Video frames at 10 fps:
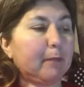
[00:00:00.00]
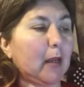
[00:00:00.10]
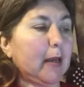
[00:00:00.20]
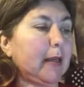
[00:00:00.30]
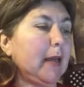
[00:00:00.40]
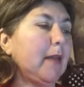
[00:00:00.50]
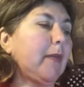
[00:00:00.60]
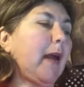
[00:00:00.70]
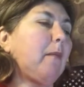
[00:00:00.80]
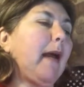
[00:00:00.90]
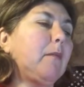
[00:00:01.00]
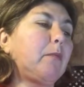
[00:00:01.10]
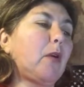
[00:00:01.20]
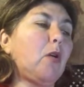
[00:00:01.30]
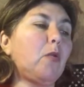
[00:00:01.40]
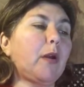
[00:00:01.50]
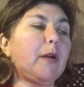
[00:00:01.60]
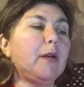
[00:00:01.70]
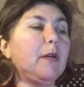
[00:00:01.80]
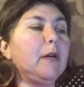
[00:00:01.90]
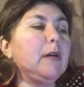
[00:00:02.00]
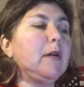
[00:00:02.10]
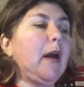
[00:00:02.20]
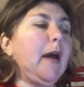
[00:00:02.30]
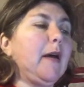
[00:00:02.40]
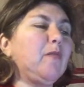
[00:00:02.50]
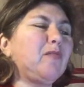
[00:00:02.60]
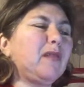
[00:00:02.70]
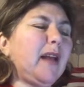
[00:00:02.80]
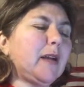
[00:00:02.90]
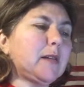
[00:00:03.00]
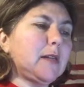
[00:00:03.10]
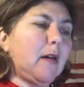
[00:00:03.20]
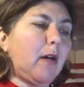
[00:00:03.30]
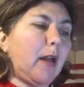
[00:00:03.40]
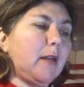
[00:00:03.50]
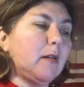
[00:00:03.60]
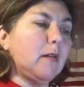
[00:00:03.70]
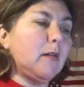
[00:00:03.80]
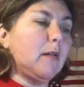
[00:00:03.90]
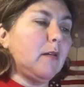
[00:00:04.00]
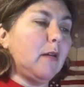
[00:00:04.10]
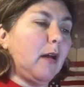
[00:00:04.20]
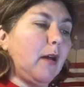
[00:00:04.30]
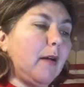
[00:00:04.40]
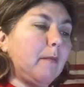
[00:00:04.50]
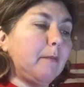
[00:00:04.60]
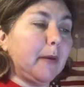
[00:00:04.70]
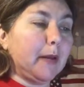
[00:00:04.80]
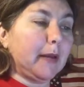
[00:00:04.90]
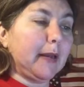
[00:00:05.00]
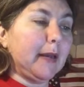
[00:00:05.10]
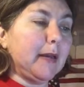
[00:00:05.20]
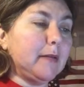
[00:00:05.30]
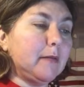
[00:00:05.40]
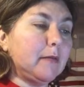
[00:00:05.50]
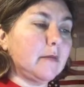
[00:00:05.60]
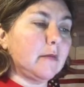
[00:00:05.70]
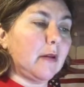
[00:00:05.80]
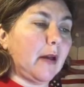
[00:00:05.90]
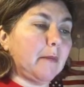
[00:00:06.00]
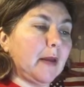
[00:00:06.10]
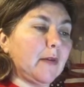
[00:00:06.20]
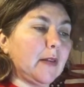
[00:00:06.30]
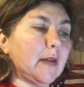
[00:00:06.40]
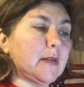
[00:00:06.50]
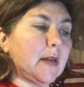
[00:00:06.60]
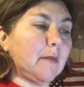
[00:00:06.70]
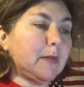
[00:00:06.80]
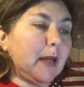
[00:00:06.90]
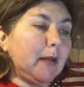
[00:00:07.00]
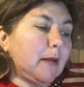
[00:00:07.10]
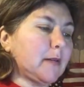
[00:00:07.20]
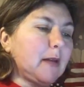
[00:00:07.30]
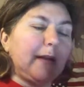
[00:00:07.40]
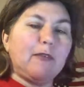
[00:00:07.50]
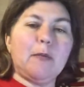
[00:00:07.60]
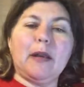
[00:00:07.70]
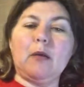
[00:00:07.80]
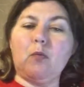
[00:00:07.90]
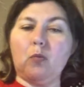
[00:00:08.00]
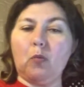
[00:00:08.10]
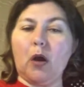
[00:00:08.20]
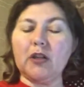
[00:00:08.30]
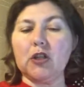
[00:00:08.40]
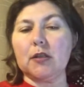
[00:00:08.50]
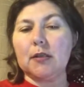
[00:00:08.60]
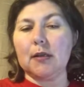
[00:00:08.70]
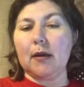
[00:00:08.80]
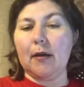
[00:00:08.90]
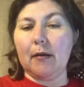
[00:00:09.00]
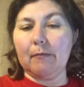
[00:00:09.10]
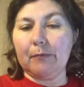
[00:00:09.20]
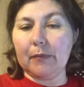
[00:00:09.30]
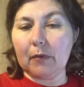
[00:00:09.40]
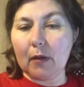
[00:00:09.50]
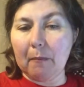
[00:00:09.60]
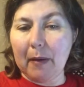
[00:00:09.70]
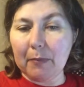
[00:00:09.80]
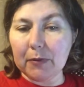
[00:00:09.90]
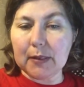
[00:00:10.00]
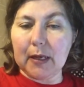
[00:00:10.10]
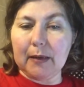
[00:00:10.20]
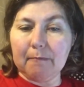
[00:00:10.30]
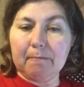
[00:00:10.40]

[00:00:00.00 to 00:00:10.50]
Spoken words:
again, that had broke last night, but again, I'm giving this update because not everybody watches Bible study.